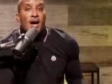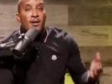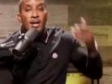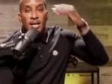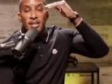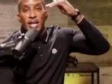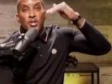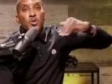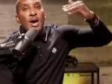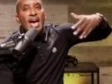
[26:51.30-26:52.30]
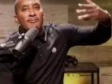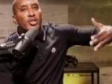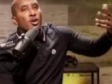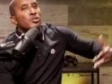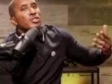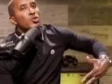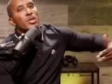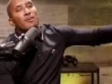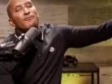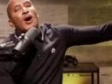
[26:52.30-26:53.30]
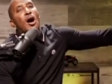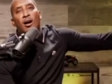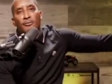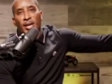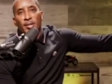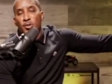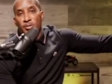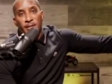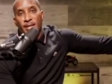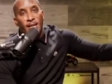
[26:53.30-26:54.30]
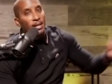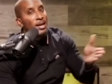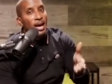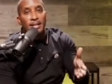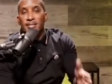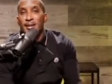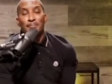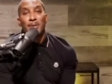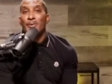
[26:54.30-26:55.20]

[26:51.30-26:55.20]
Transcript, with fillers: fault that you have chosen to evolve in your thinking and some